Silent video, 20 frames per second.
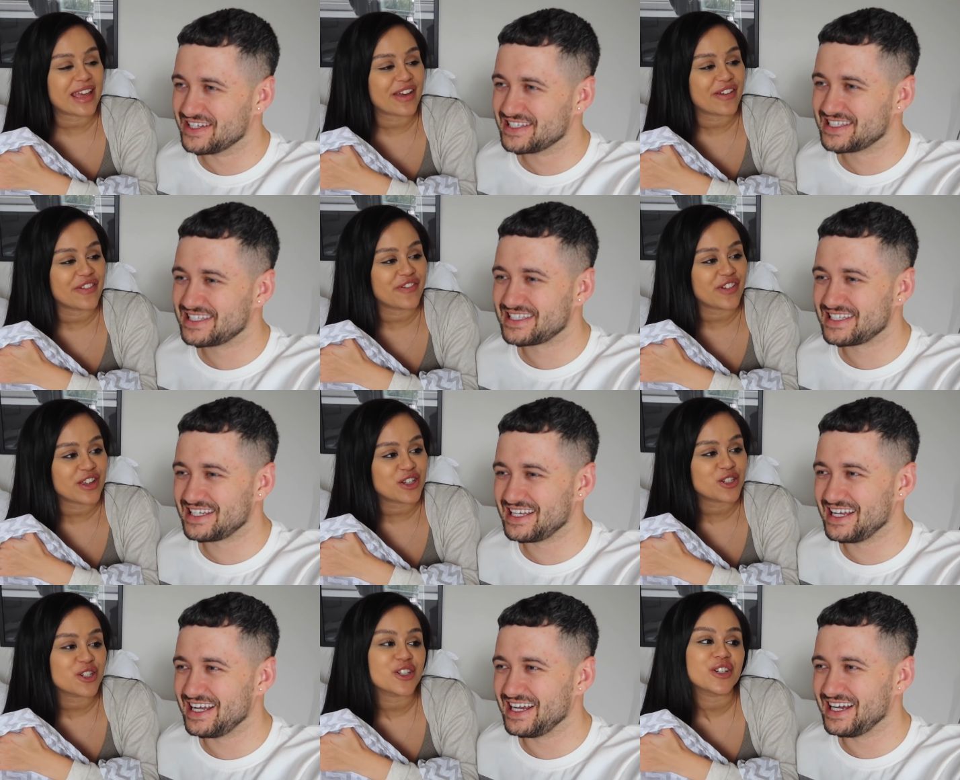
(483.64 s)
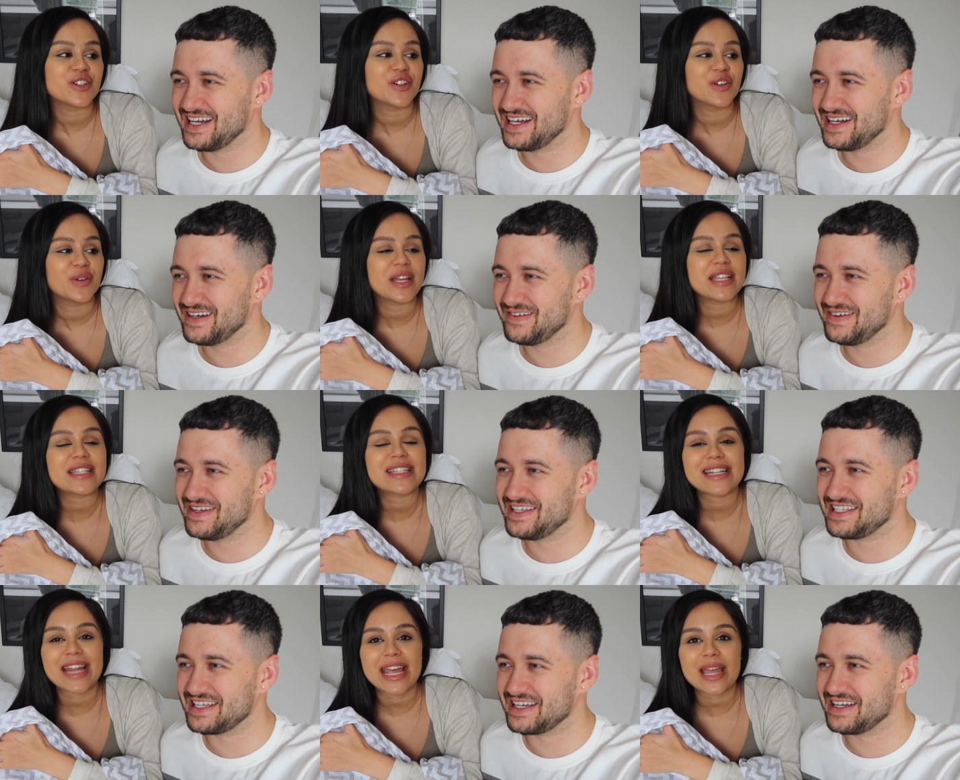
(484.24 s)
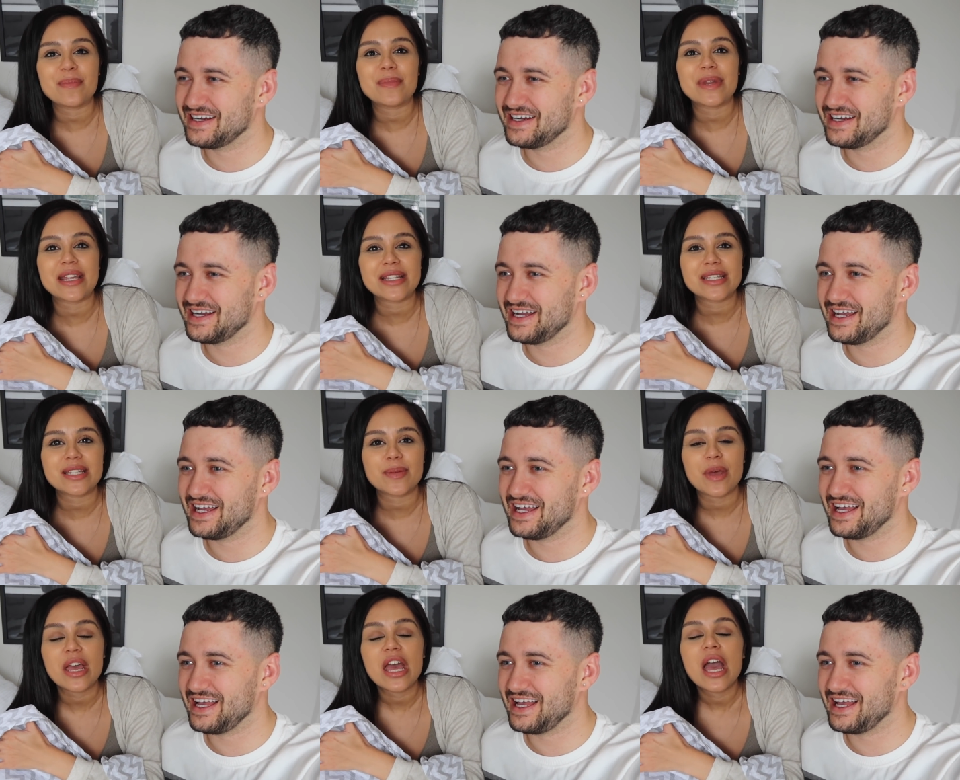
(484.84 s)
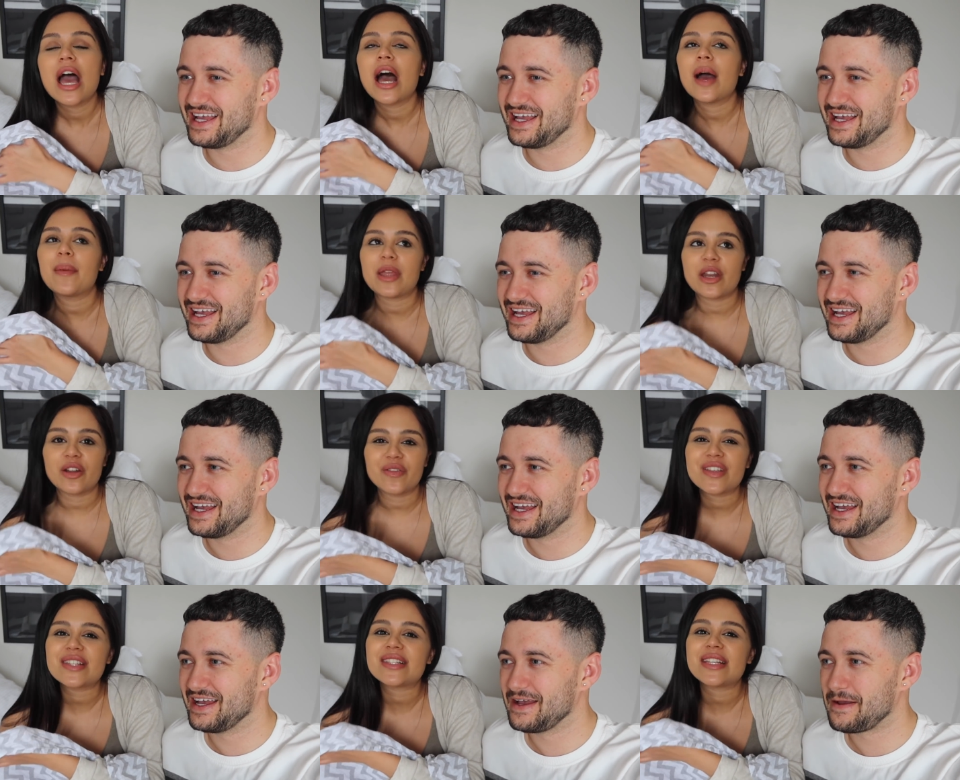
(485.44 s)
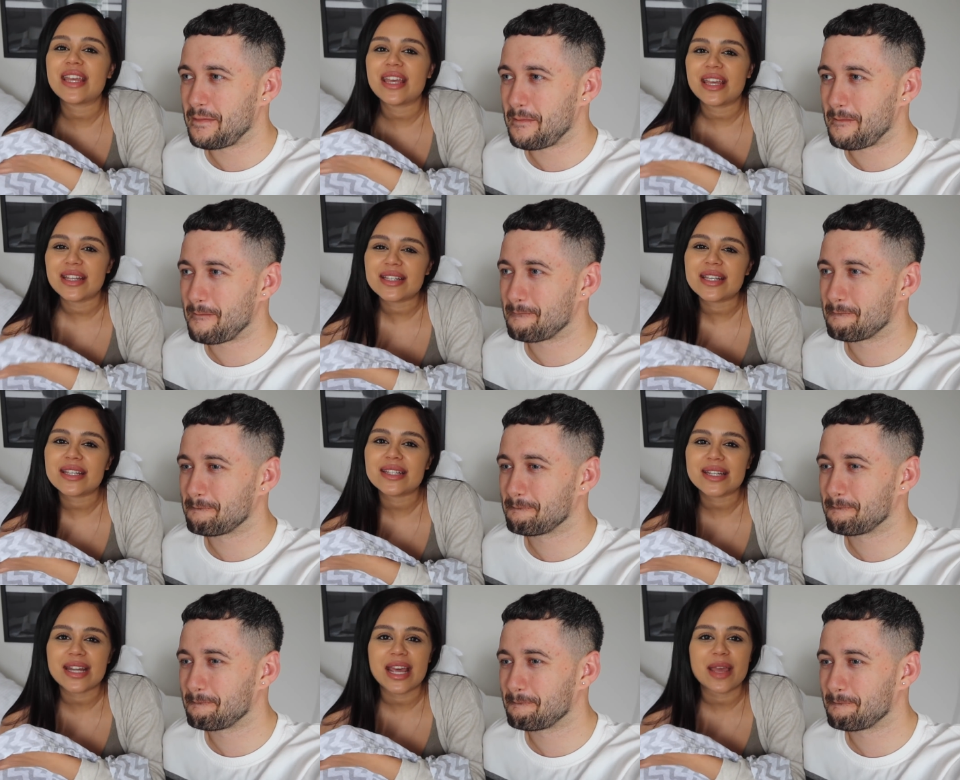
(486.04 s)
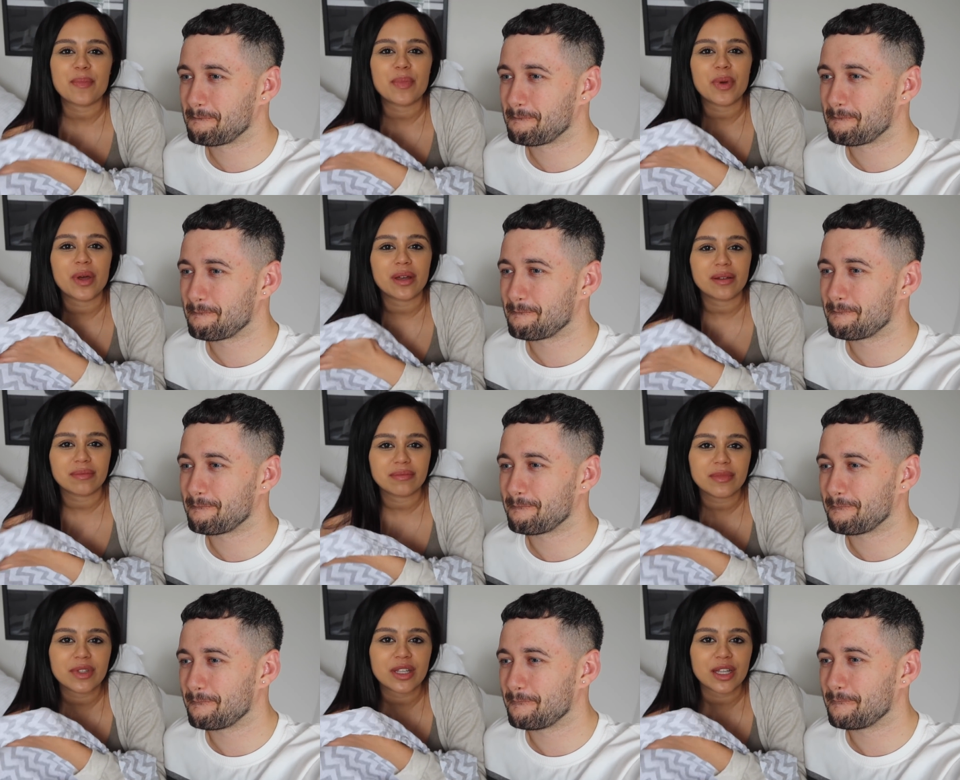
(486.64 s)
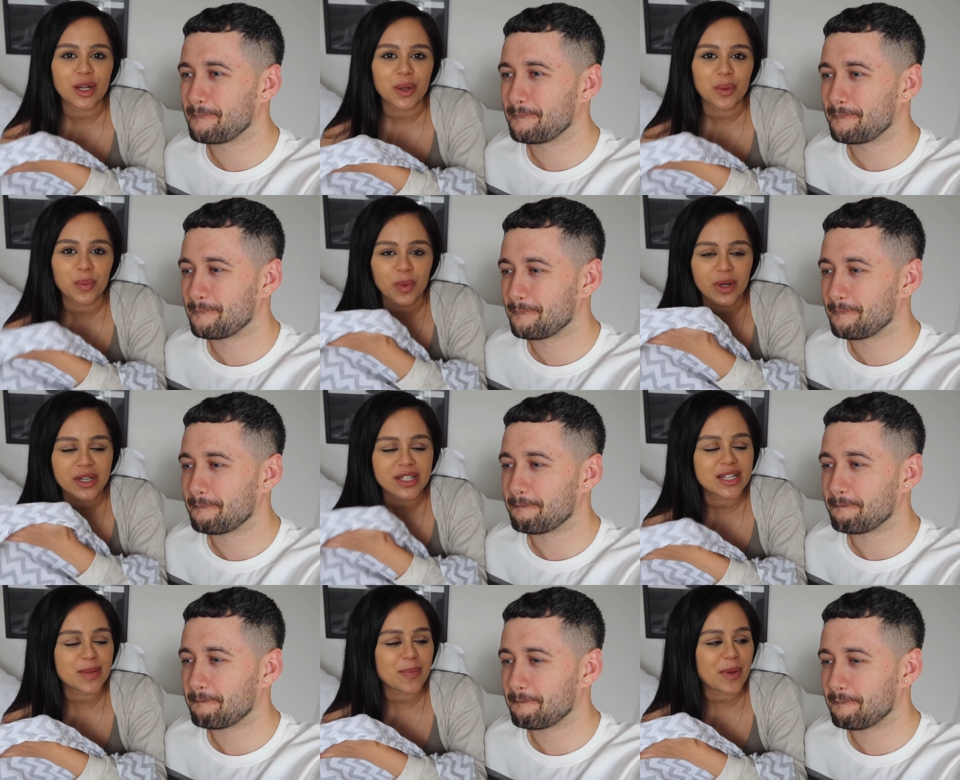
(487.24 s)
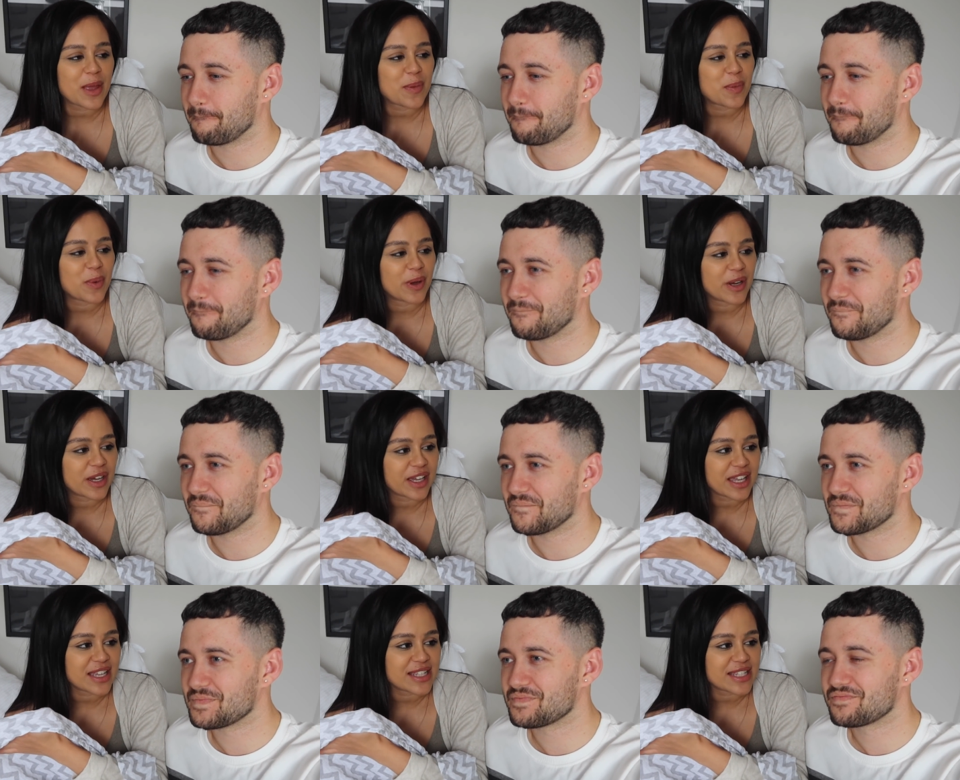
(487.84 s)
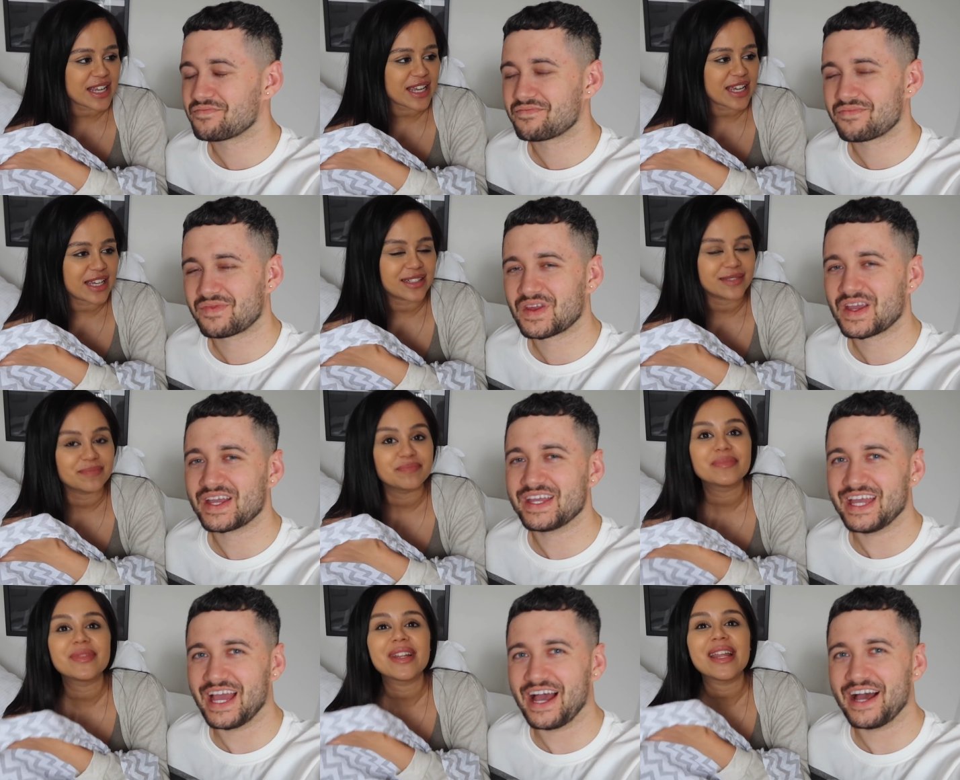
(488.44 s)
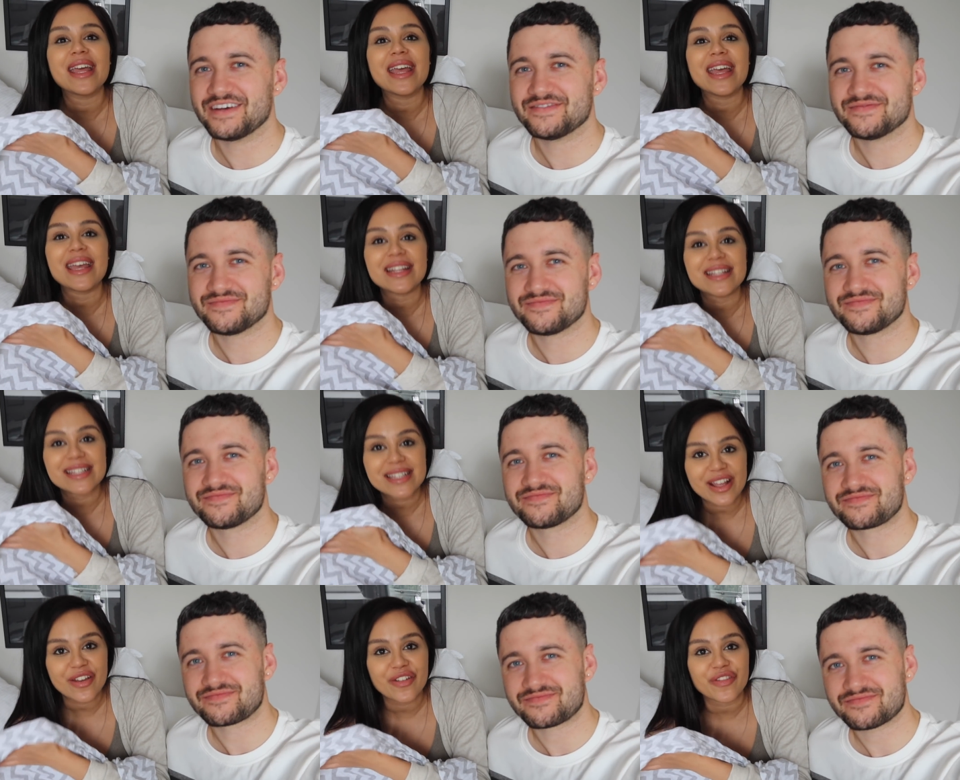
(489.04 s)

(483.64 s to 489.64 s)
Speaker 1: make it official. His name needs to be... I mean, obviously it's his name, but, you know, once the paperwork is in, yeah, it's